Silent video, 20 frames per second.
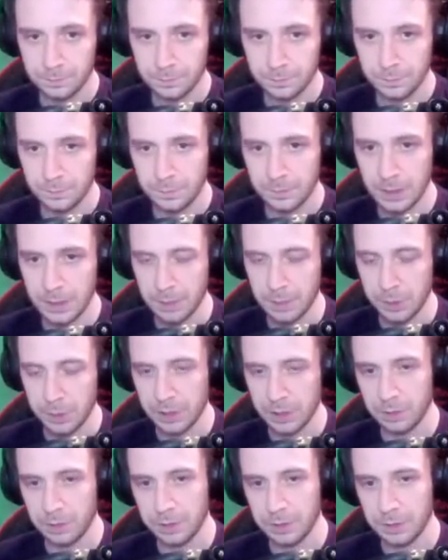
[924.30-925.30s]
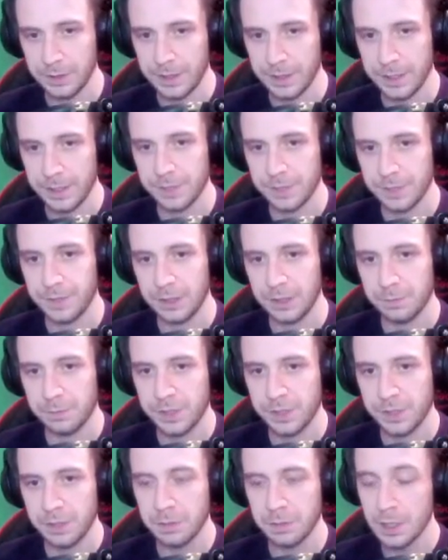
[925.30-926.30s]
There we go, and that is Phantom 2.
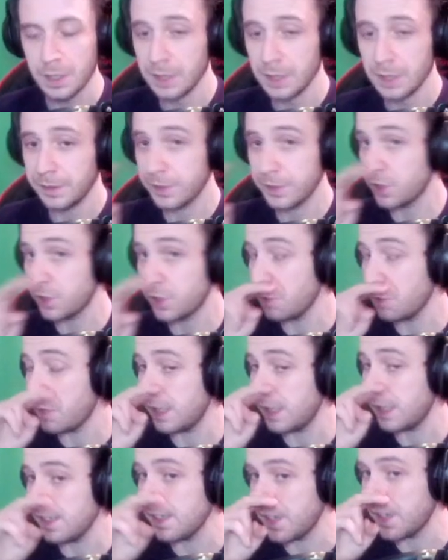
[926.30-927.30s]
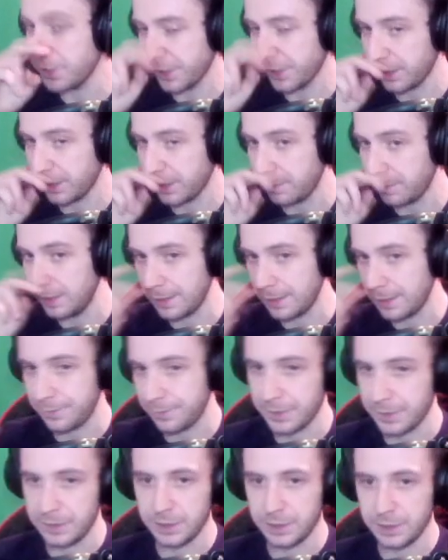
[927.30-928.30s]
There's two ways of actually doing that fight. You
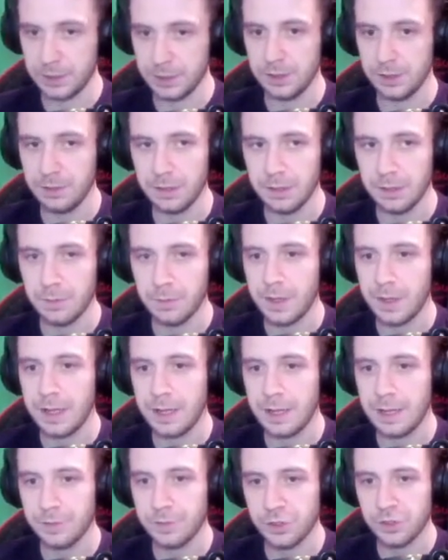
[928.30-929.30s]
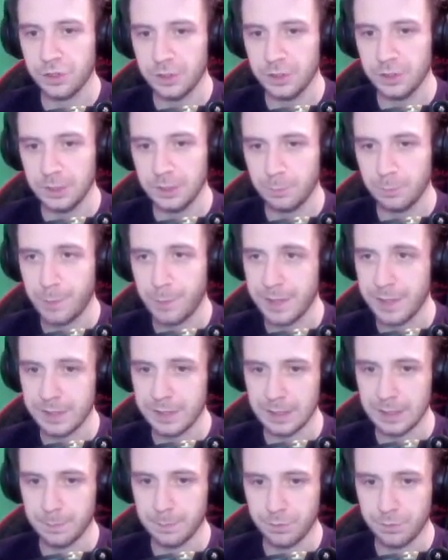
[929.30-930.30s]
can do it the way I've just done, basically
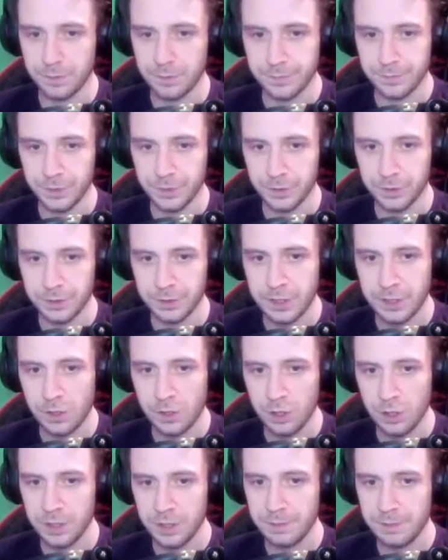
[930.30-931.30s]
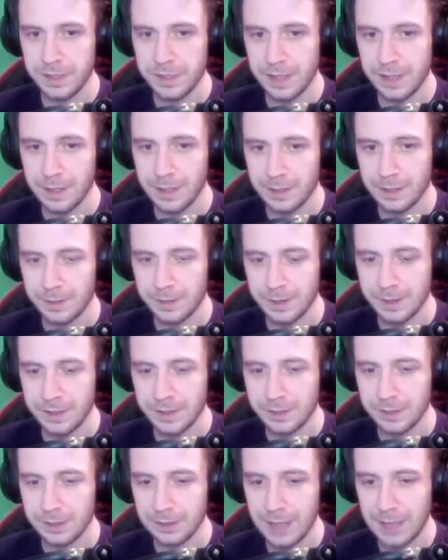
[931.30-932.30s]
brute force, or there is there's a
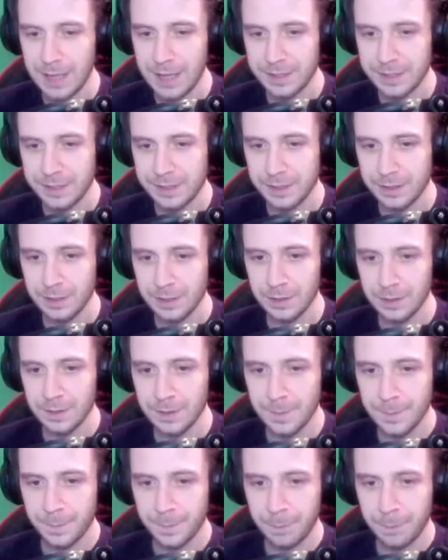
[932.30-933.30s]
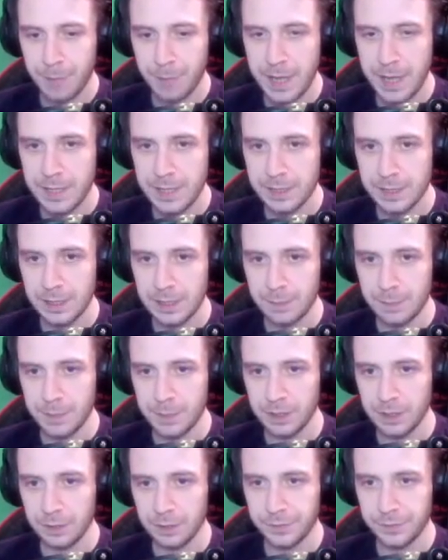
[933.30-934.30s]
glass pane in the middle of
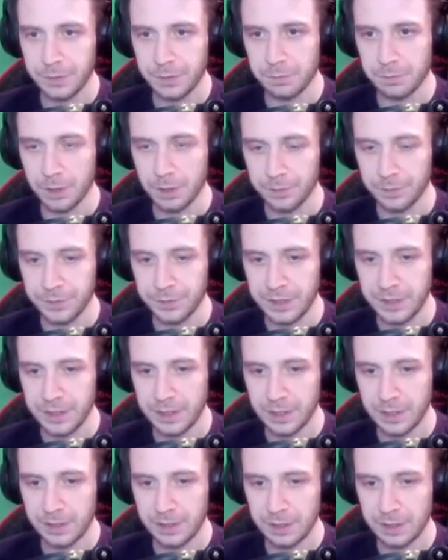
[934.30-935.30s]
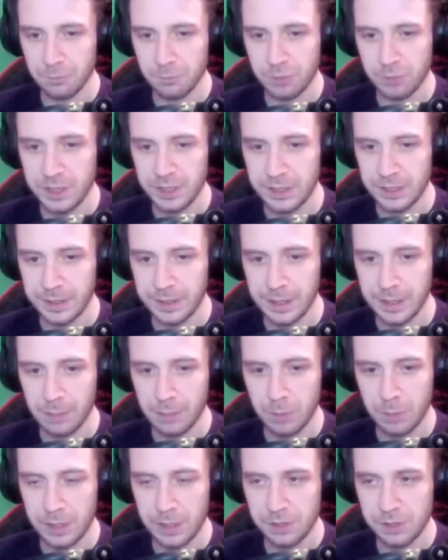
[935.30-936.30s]
the arena there where
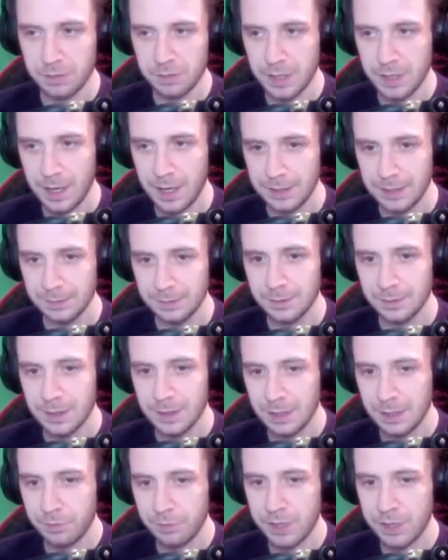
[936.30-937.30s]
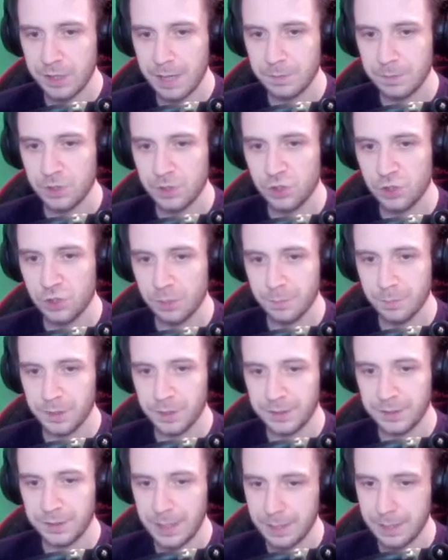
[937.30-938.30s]
you can, if you get him to jump on there
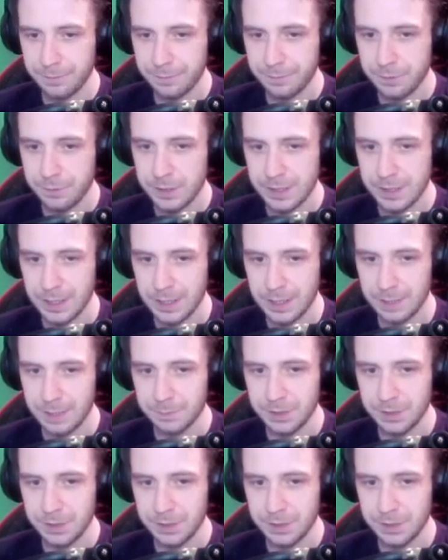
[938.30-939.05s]
3 times,